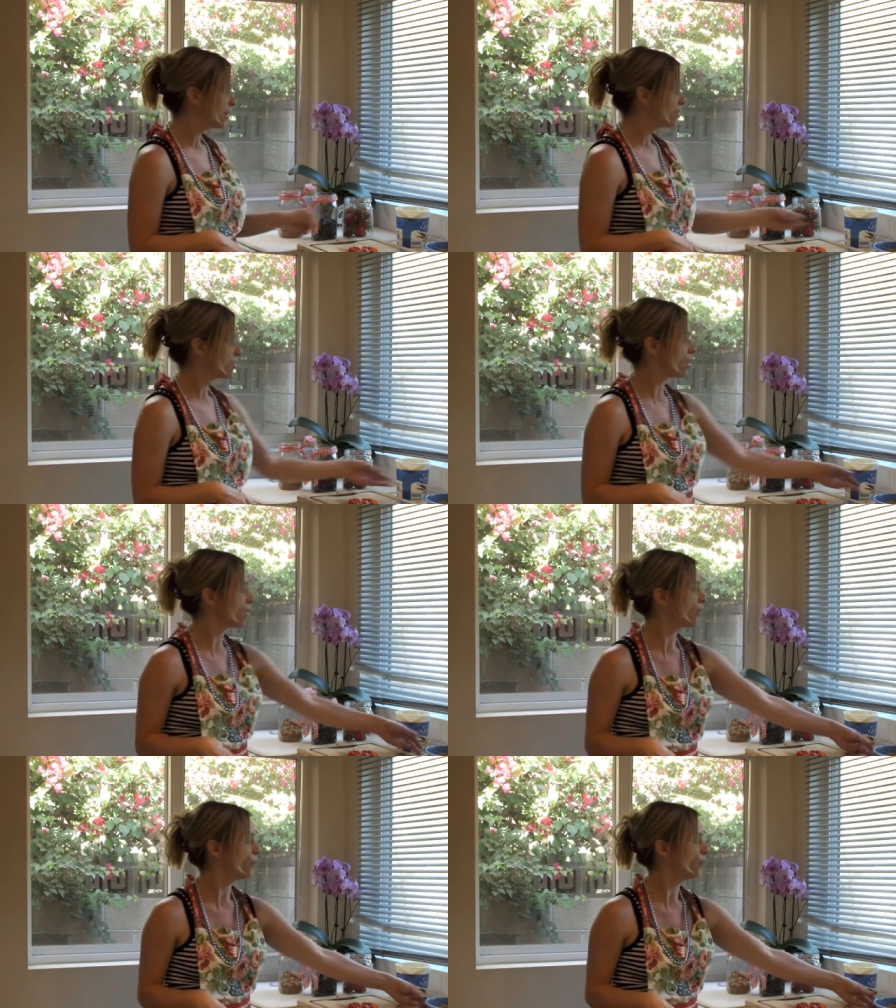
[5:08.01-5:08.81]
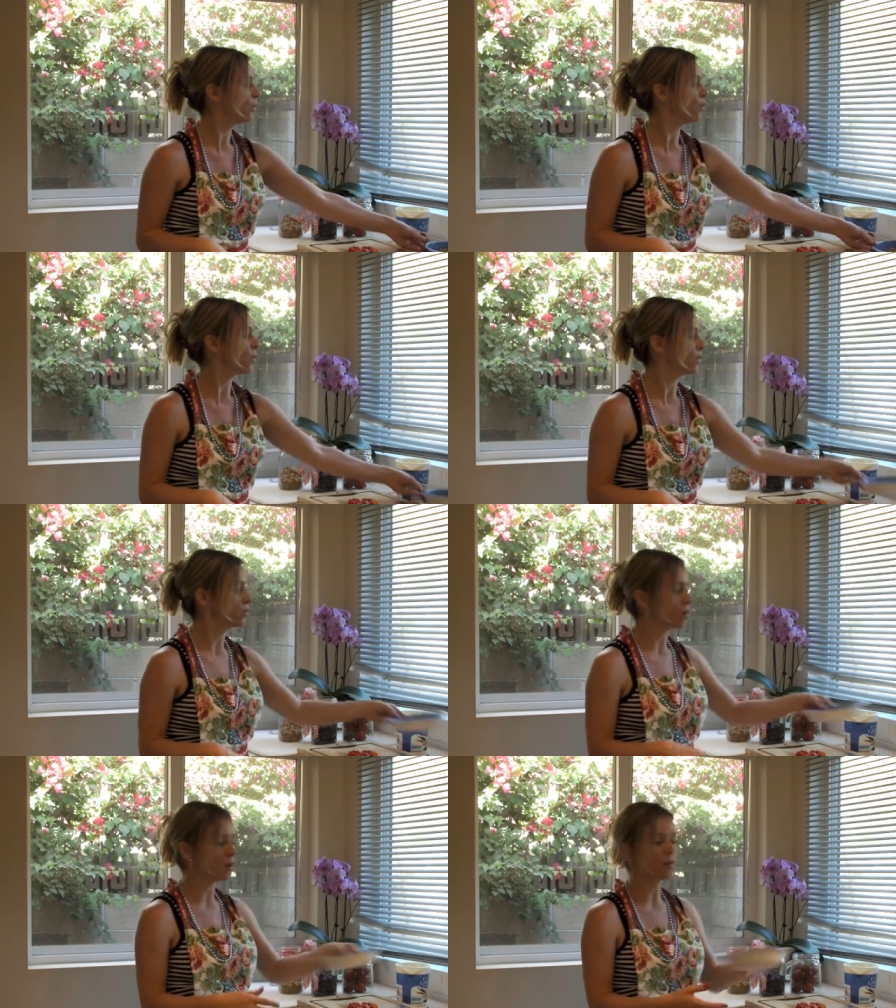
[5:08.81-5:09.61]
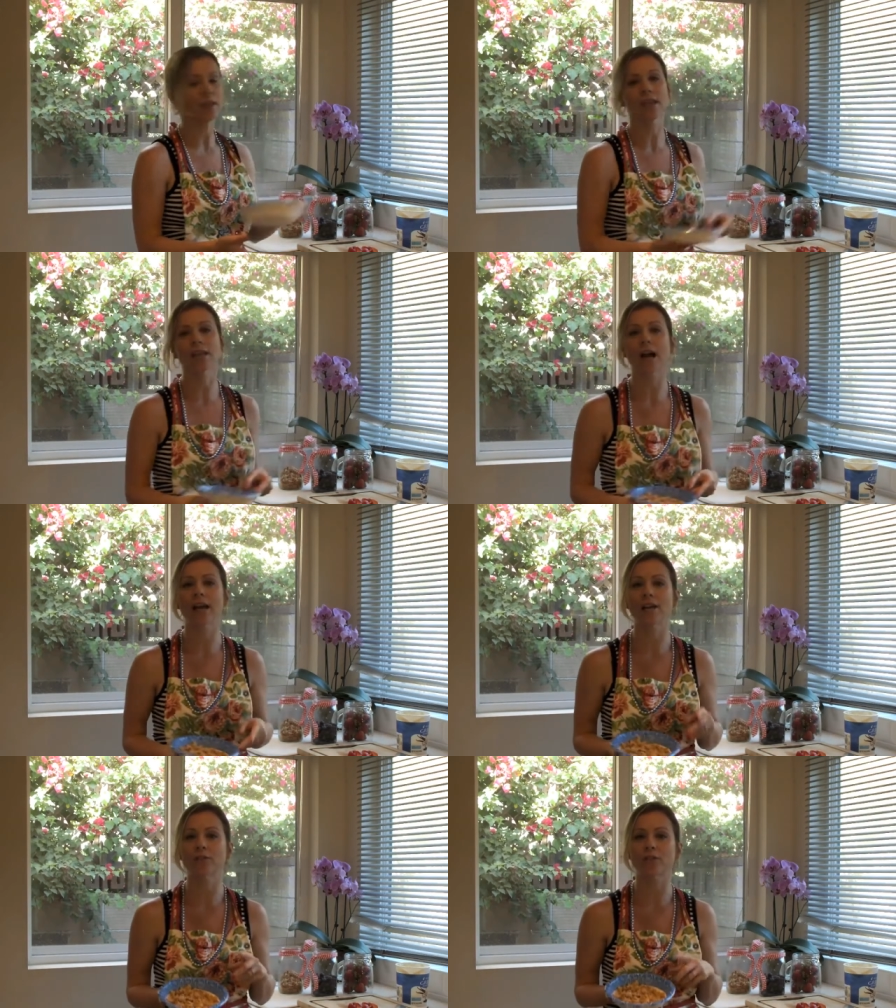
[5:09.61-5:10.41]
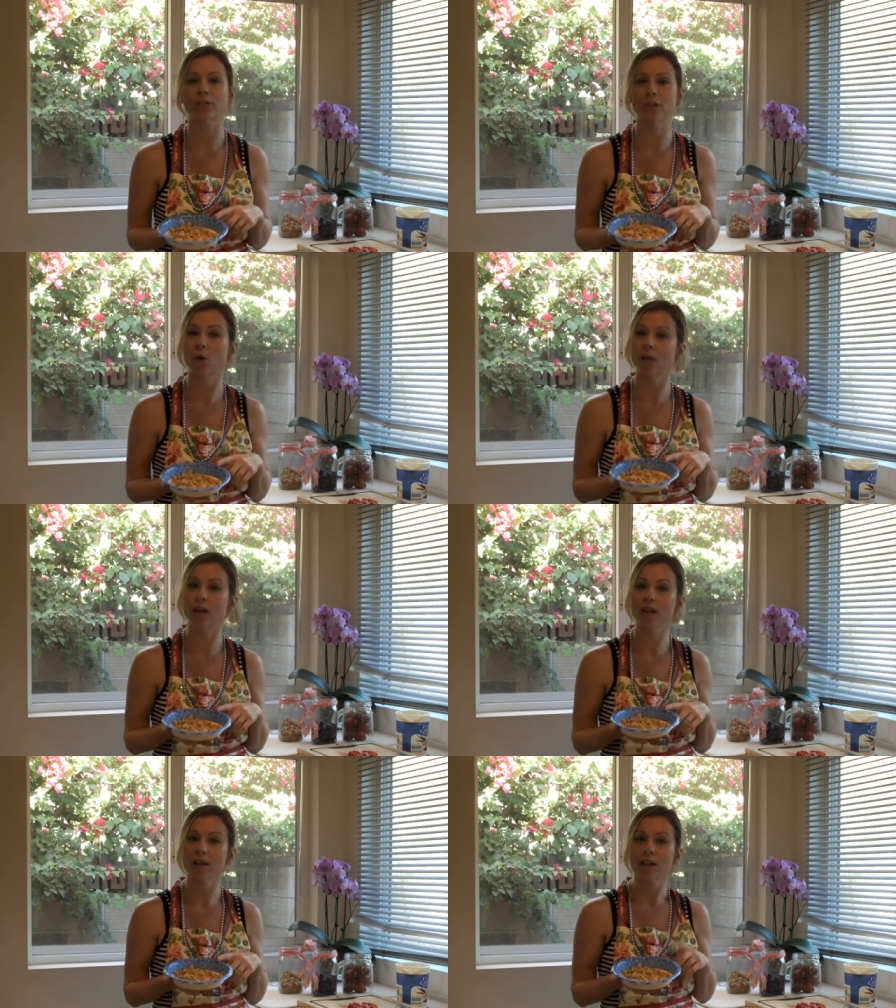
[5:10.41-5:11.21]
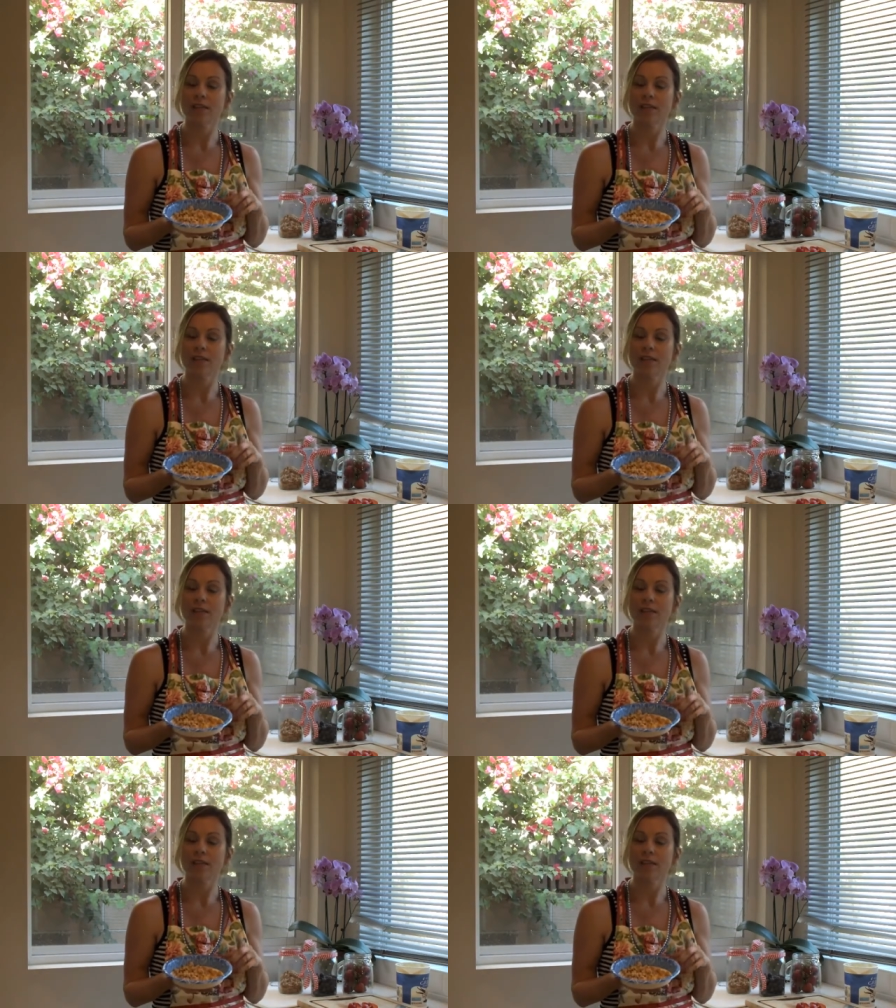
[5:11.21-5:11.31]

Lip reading: So You want to start with any kind of granola.